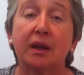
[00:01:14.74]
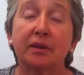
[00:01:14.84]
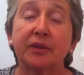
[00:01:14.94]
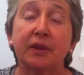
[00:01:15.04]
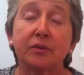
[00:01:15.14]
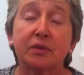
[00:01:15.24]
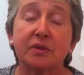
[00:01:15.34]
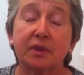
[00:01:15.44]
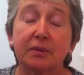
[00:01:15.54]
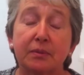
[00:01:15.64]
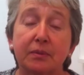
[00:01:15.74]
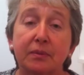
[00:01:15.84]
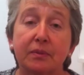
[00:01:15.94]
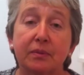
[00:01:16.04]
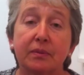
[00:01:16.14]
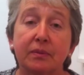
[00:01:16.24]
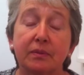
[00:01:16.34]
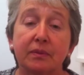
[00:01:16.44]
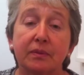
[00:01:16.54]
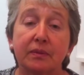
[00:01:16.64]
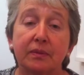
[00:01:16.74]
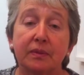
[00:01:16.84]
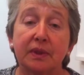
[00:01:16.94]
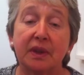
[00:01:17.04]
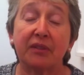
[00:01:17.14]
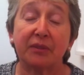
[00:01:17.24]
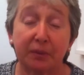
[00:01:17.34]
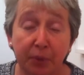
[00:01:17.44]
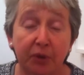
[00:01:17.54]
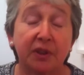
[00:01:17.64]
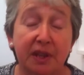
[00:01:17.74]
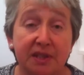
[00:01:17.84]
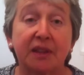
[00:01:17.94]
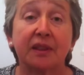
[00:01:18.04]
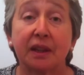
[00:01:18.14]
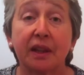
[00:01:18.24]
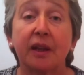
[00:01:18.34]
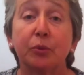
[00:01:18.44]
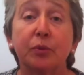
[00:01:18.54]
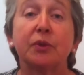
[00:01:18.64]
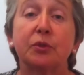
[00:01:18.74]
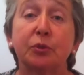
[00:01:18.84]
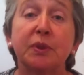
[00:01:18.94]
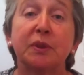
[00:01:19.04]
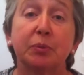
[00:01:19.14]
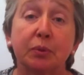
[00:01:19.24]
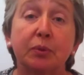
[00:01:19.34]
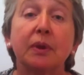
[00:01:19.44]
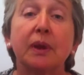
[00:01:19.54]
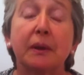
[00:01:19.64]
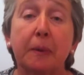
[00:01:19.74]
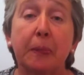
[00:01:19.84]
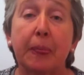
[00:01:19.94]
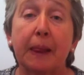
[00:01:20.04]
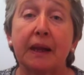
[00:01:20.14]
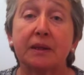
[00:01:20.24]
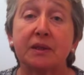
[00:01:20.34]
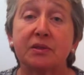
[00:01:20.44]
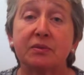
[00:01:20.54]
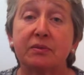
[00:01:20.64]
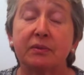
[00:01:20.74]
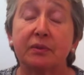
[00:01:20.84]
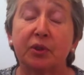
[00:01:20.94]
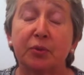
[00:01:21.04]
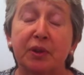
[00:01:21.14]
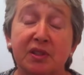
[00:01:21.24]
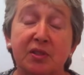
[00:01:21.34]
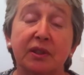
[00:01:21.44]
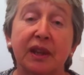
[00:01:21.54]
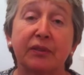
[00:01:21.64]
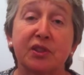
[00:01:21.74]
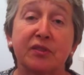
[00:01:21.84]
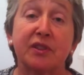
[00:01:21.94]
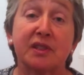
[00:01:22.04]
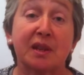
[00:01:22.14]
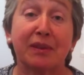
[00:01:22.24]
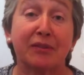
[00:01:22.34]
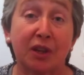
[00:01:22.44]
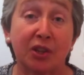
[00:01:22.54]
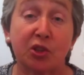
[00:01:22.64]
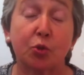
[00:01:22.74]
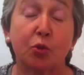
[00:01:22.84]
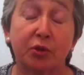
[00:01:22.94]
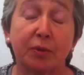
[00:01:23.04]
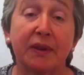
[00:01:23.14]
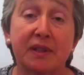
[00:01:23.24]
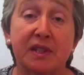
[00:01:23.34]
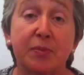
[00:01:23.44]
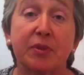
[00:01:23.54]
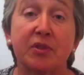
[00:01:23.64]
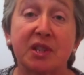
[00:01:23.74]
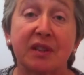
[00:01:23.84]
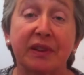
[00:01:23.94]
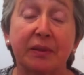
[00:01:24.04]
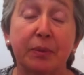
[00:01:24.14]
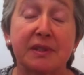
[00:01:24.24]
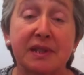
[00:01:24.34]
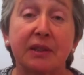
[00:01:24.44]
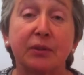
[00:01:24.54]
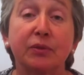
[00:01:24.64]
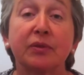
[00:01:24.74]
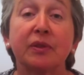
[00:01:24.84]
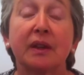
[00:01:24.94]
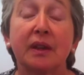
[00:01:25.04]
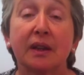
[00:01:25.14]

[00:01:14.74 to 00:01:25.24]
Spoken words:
I found, in both cases, I think I helped the two people. And on a personal level, it's the first time I've actually talked about these experiences I've had myself.